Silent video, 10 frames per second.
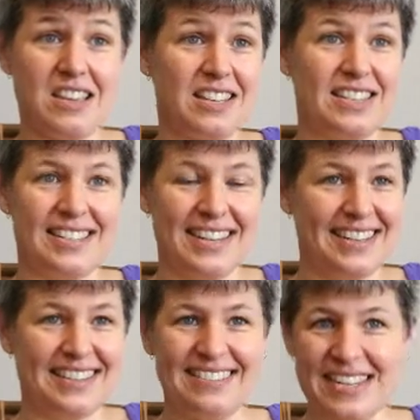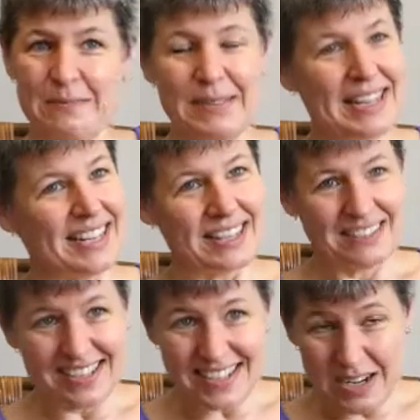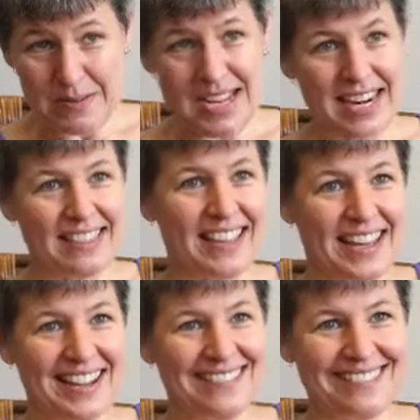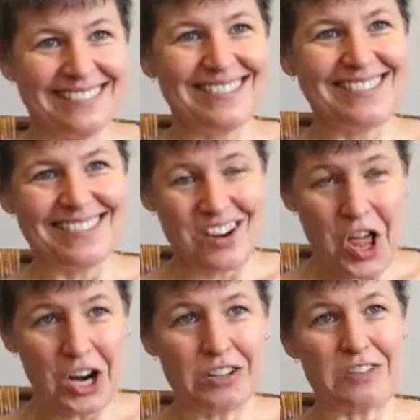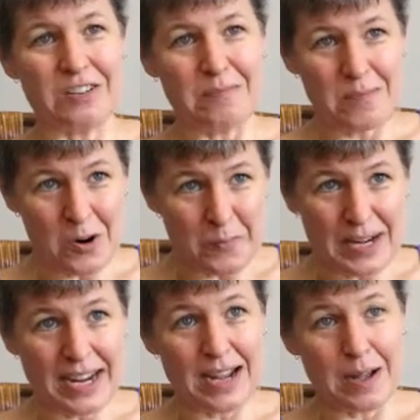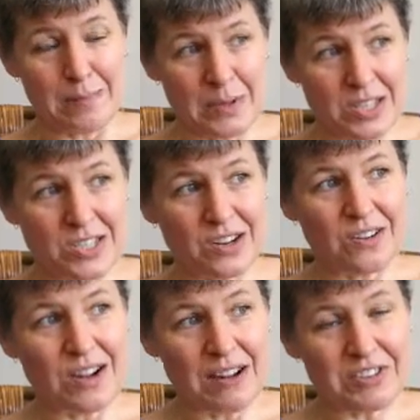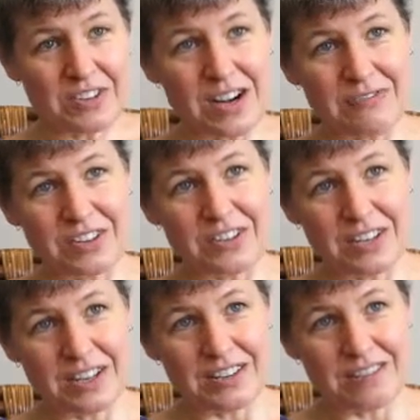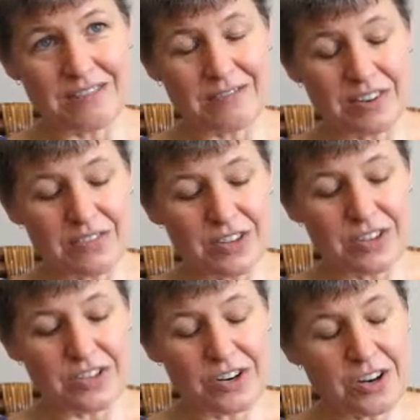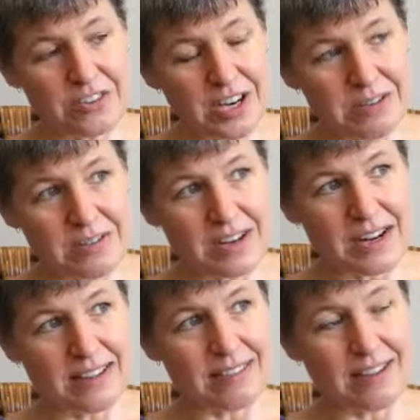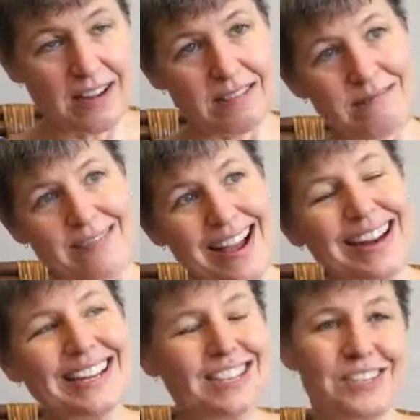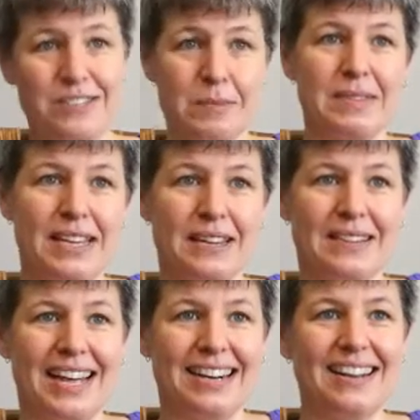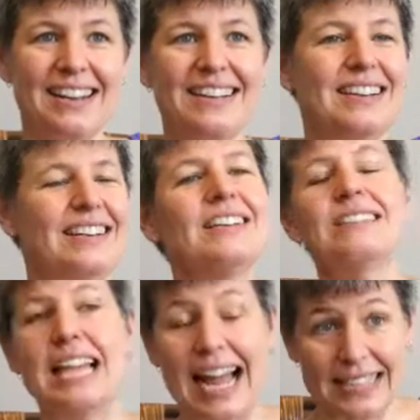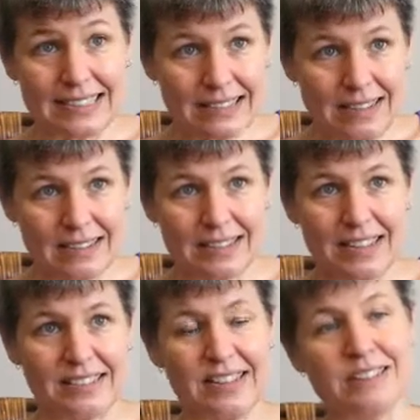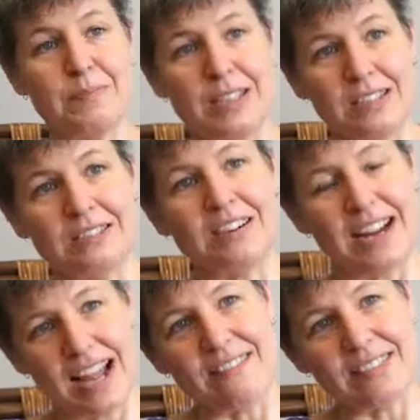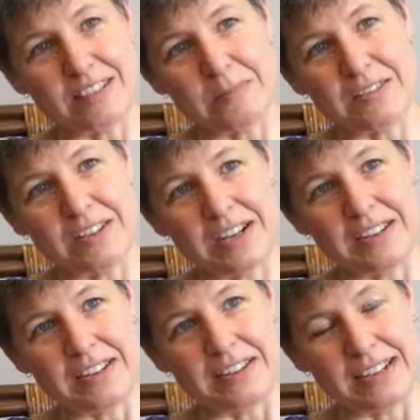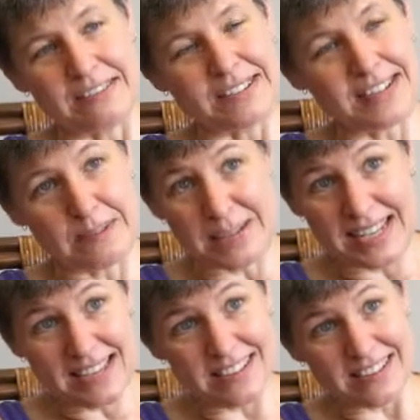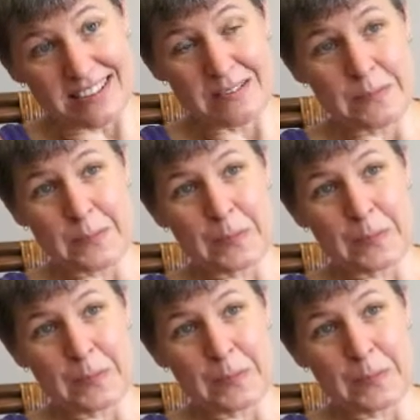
it didn't seem like there was going to be anything long-term opening up. And so after doing it for a few years on contract work, I thought I need to do something that lasts longer than 6 months, where I have a little bit of continuity. It was going to be either